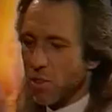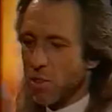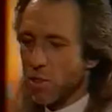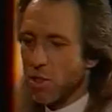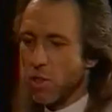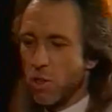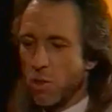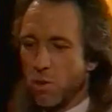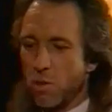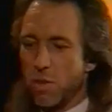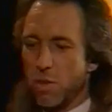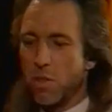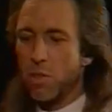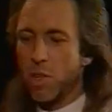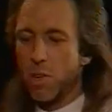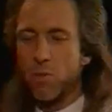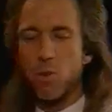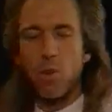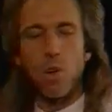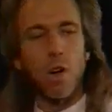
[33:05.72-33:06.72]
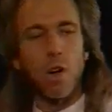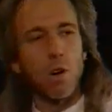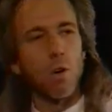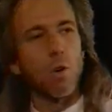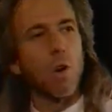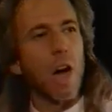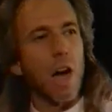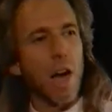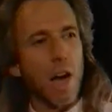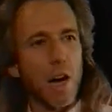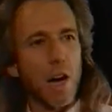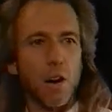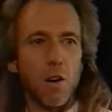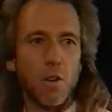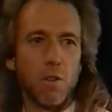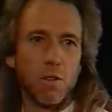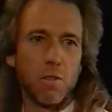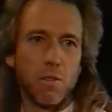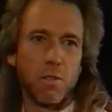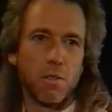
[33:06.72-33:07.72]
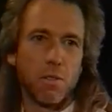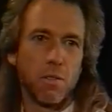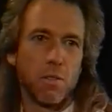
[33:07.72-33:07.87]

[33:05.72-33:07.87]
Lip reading: So you never know how